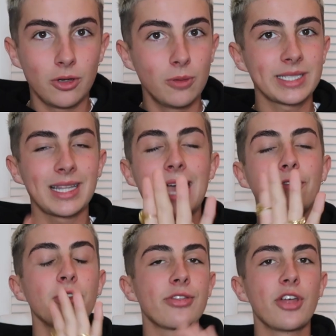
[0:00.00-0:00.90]
Almost lied
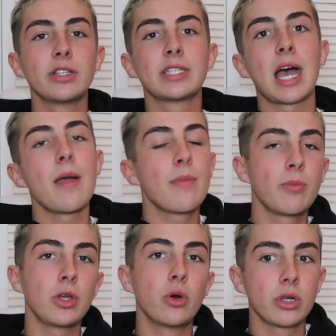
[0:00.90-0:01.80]
for the third time,
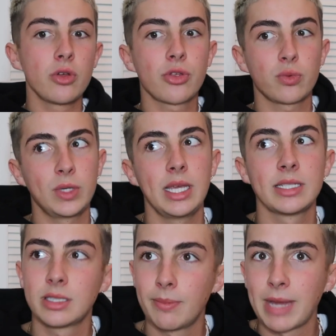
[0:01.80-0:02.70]
and we all know 3
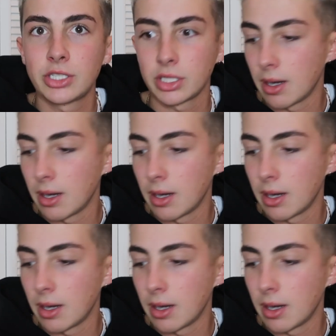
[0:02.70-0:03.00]
is the magic